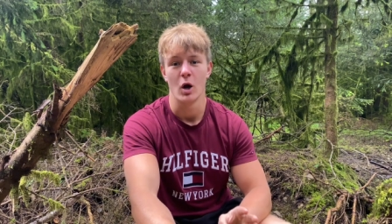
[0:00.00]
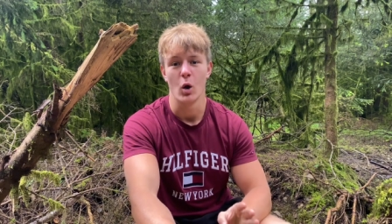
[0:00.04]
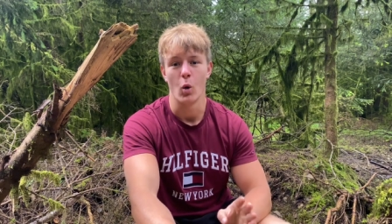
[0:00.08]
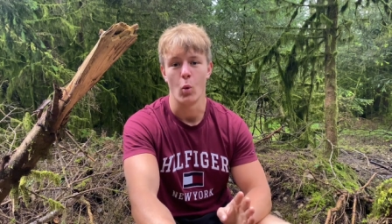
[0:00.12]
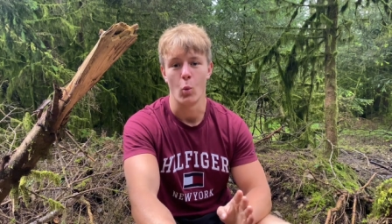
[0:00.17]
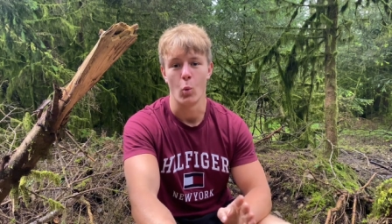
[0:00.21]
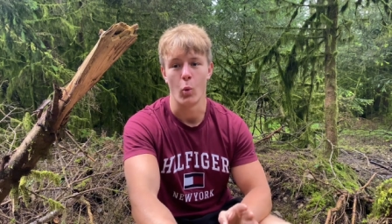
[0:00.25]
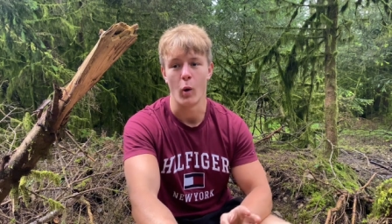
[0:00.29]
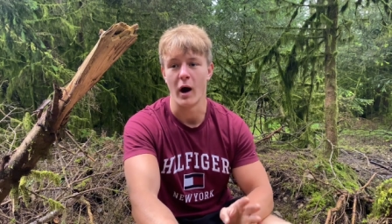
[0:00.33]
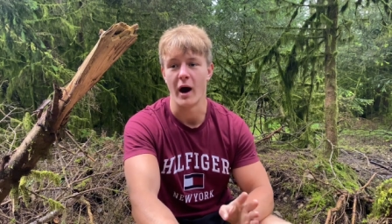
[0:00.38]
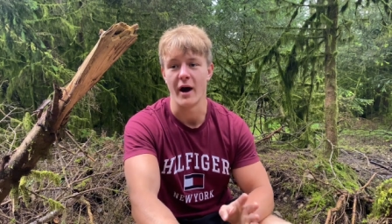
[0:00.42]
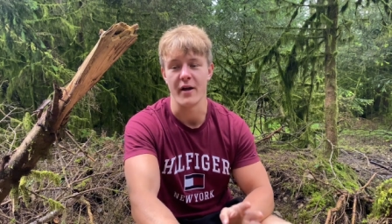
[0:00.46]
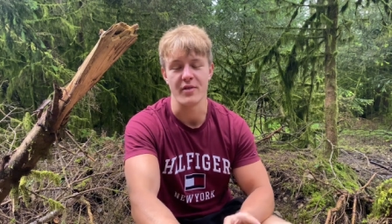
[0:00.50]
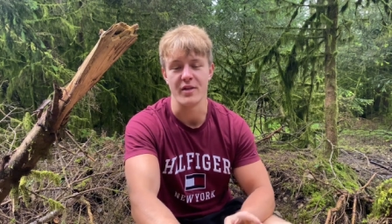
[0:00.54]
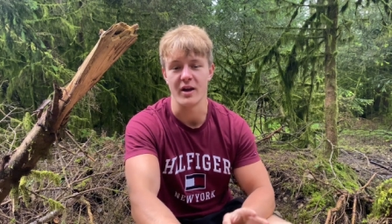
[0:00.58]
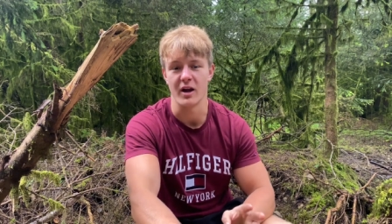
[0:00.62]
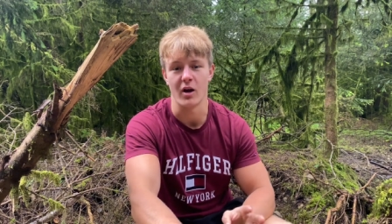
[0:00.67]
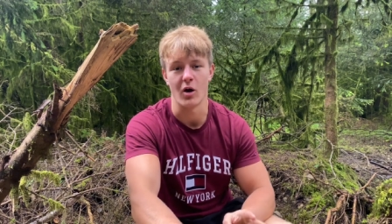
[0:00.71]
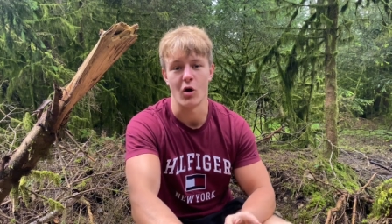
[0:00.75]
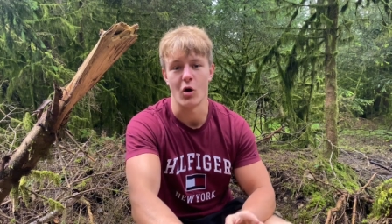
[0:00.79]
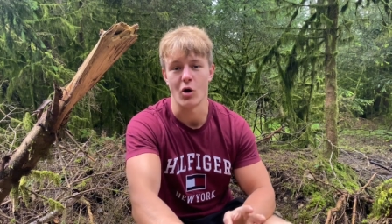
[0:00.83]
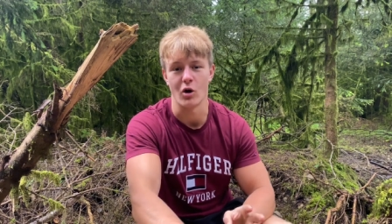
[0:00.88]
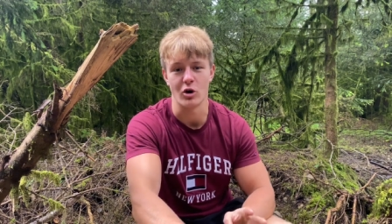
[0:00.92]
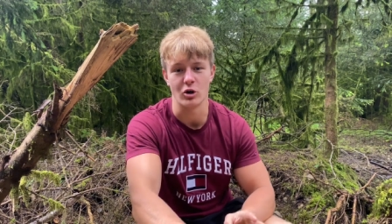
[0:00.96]
why they
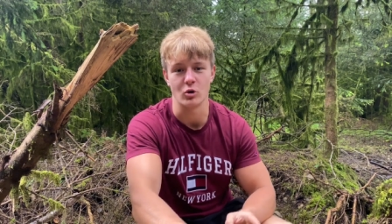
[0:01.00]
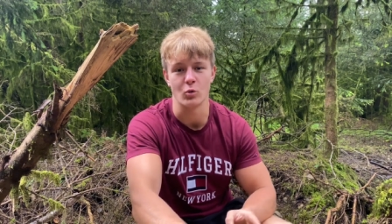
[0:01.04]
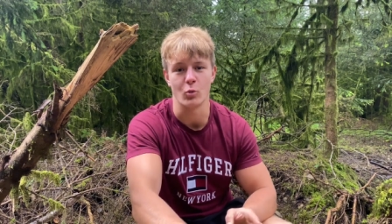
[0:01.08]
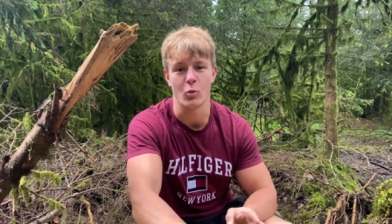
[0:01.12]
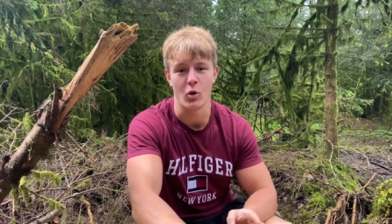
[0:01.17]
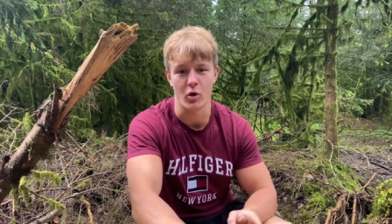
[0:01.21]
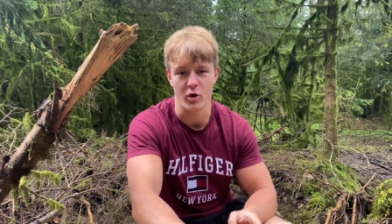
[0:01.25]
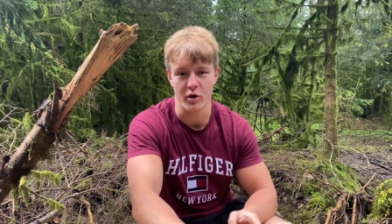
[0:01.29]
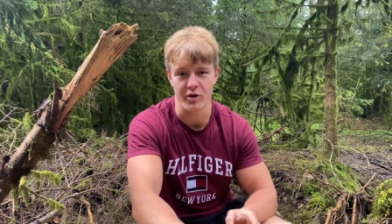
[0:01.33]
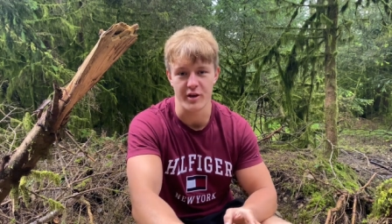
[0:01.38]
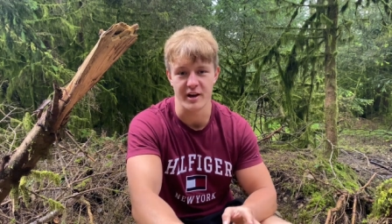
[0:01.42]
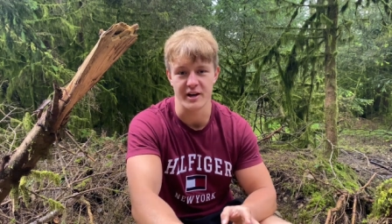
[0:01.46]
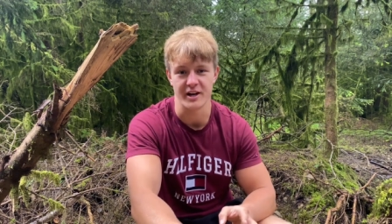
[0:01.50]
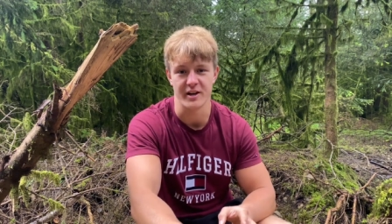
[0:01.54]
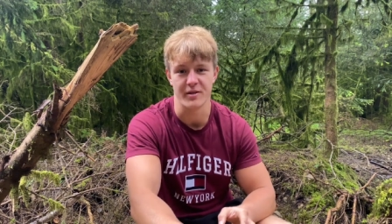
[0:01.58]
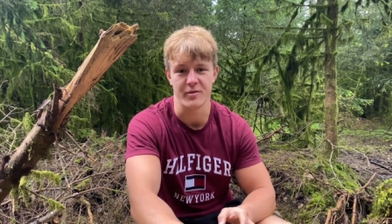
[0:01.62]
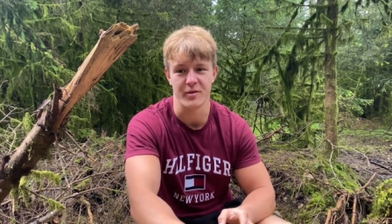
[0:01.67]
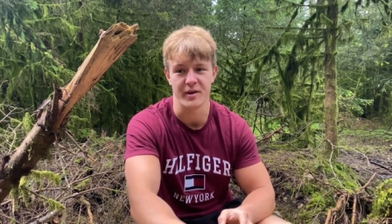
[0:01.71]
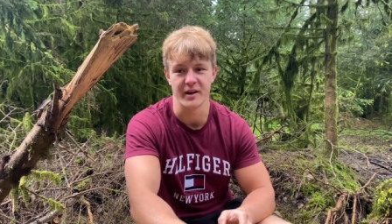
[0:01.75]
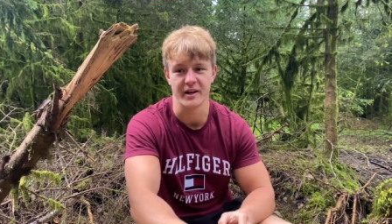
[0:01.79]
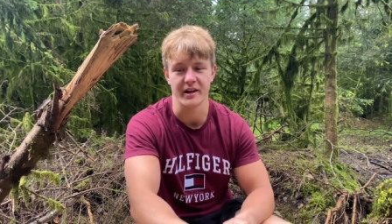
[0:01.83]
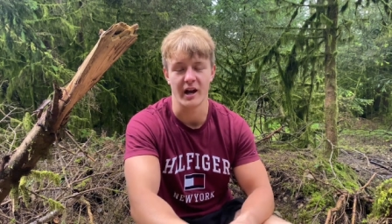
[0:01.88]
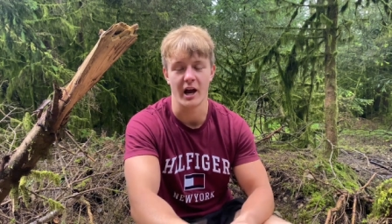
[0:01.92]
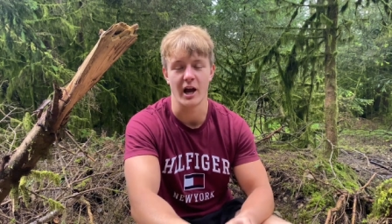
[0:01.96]
aren't worth
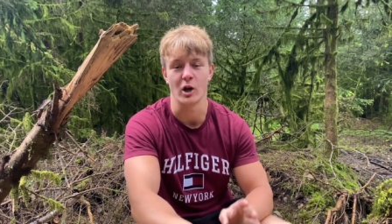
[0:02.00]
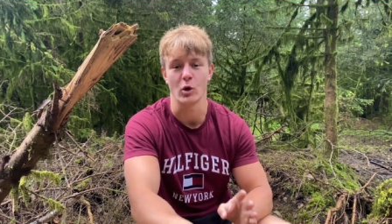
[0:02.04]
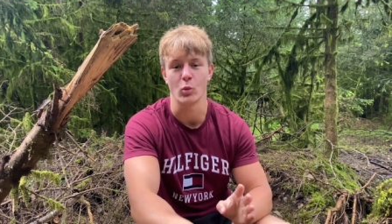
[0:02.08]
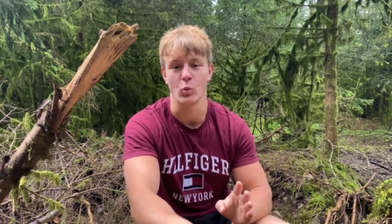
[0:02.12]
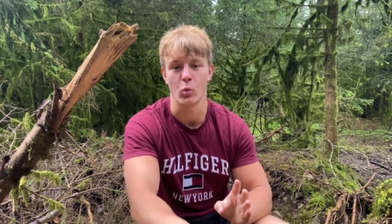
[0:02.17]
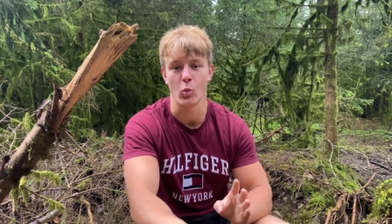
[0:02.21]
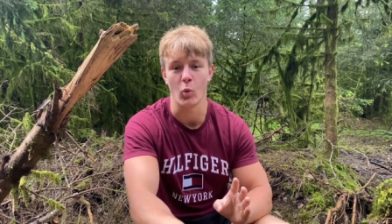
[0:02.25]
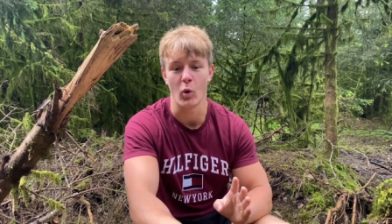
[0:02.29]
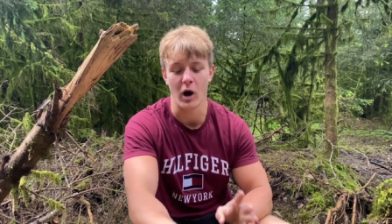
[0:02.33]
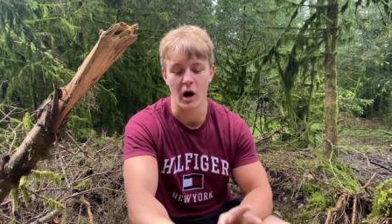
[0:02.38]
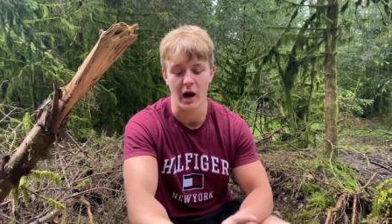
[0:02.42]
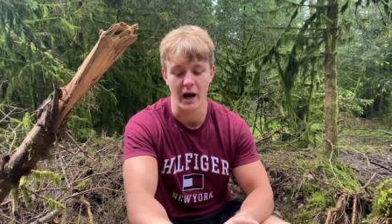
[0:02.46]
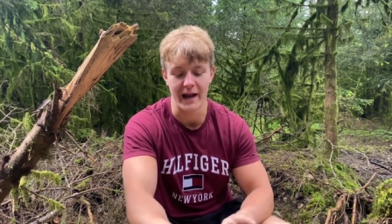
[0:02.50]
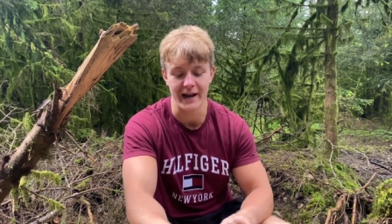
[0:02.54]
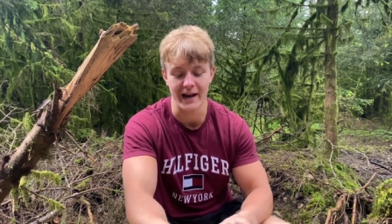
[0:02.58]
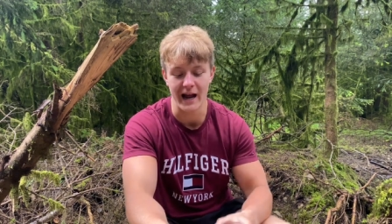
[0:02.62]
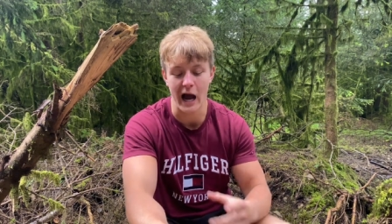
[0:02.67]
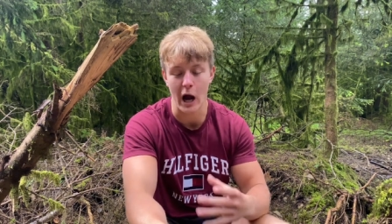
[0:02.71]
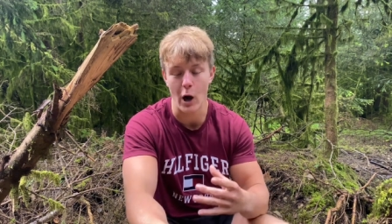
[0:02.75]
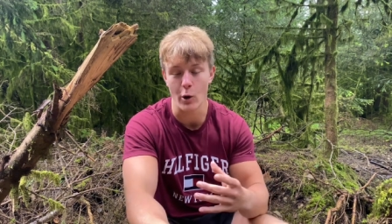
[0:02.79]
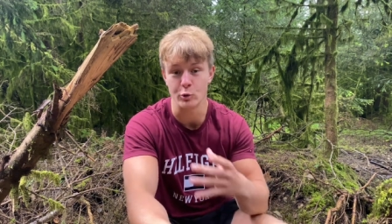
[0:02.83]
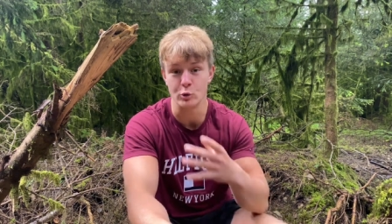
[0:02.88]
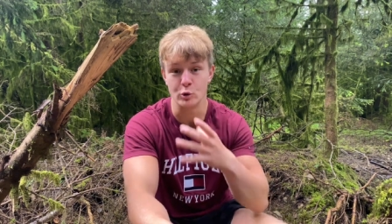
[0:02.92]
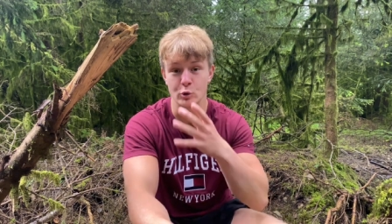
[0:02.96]
anything and why and
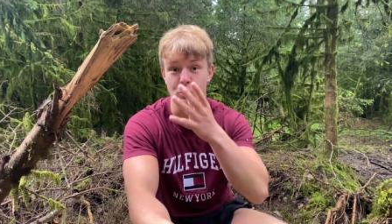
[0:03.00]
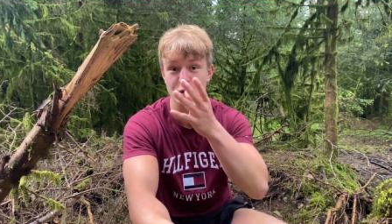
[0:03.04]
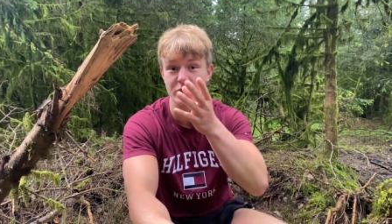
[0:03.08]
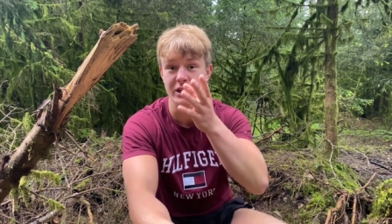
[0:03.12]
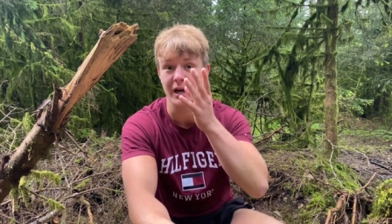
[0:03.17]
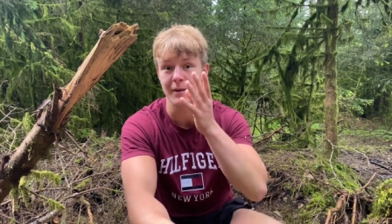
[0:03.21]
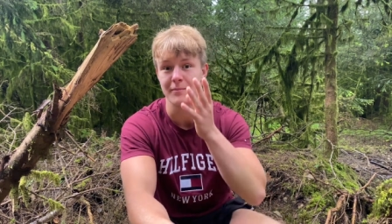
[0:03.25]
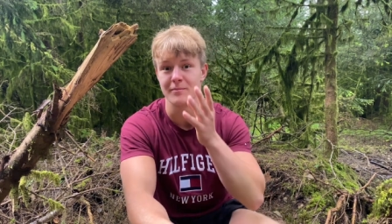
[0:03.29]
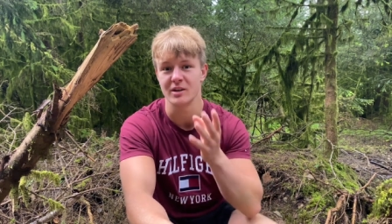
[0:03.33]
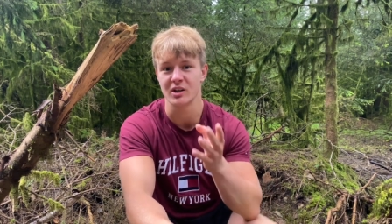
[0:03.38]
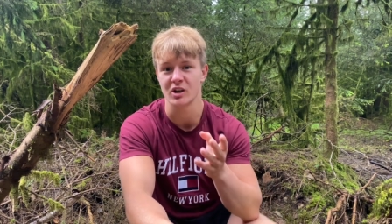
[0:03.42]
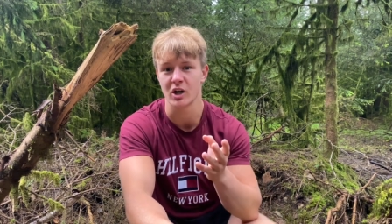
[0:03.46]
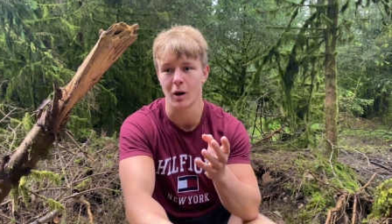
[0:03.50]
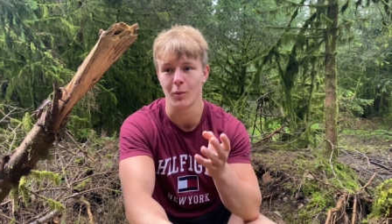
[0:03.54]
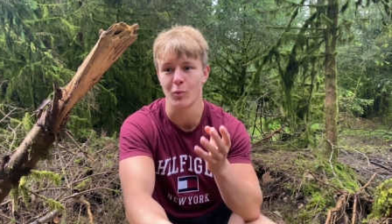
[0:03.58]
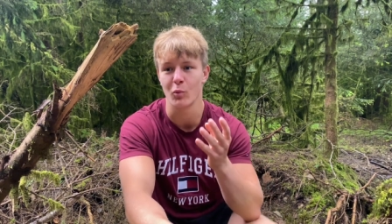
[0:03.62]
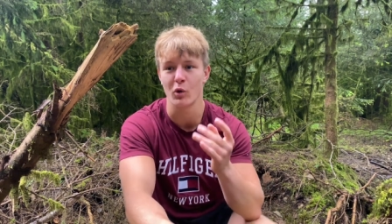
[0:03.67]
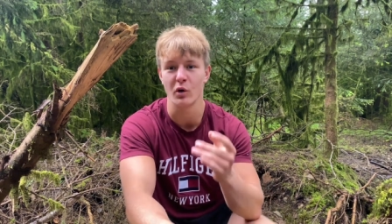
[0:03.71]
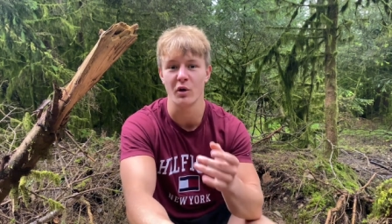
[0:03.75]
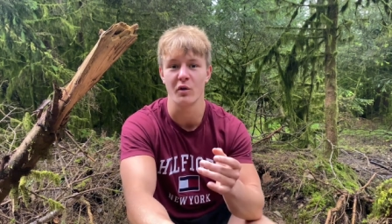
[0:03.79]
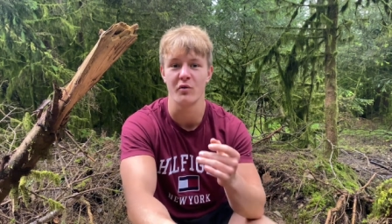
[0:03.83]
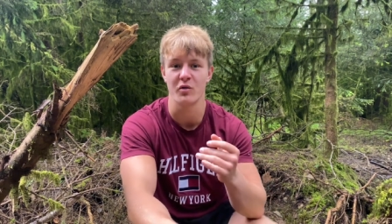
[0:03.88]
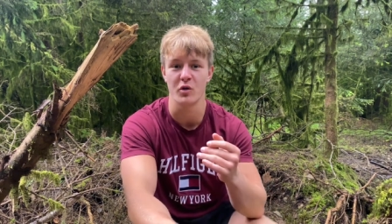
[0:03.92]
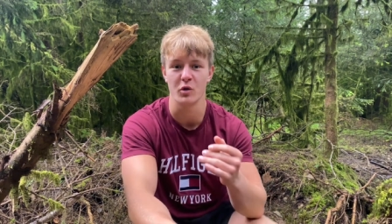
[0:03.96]
how you can become
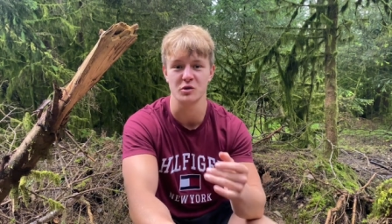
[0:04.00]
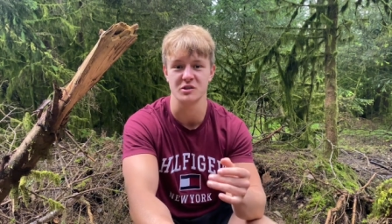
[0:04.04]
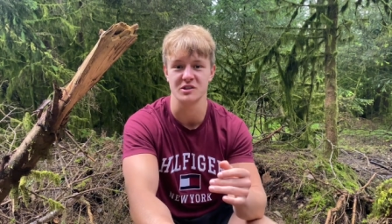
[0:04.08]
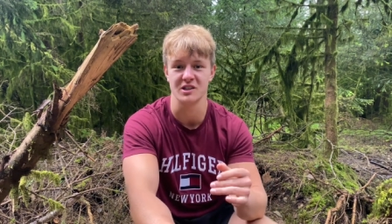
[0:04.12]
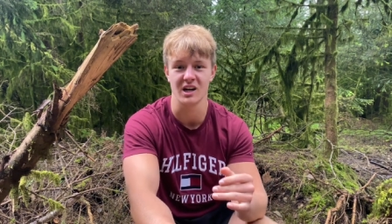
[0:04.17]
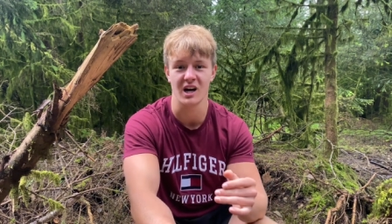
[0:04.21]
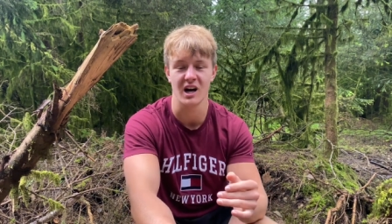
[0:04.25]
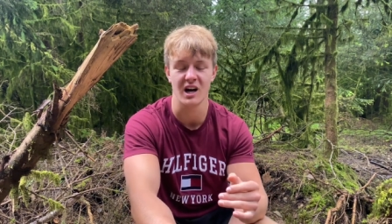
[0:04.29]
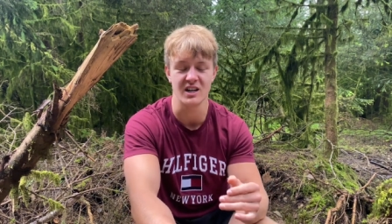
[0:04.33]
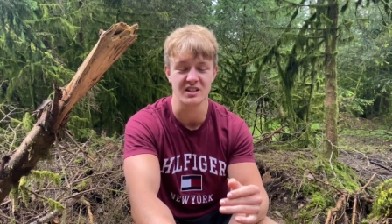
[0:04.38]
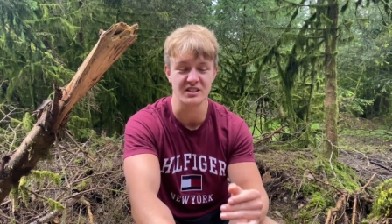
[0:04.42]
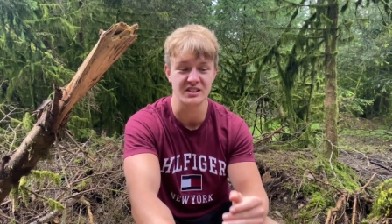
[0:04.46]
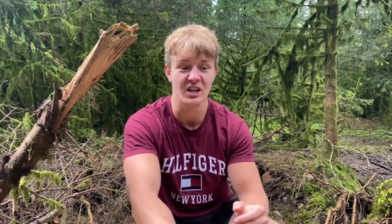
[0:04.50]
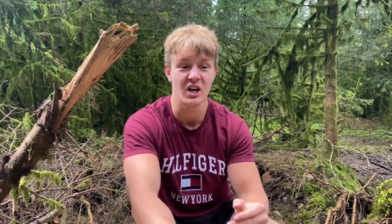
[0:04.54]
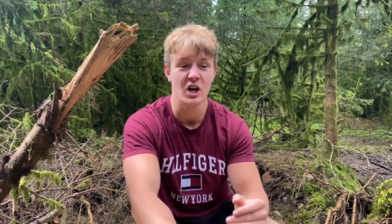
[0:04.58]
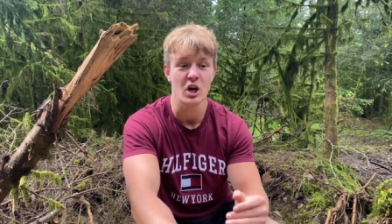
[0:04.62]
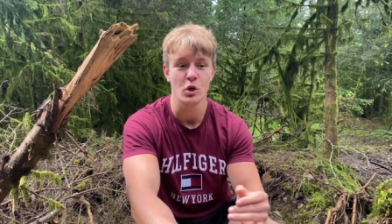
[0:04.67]
one of those guys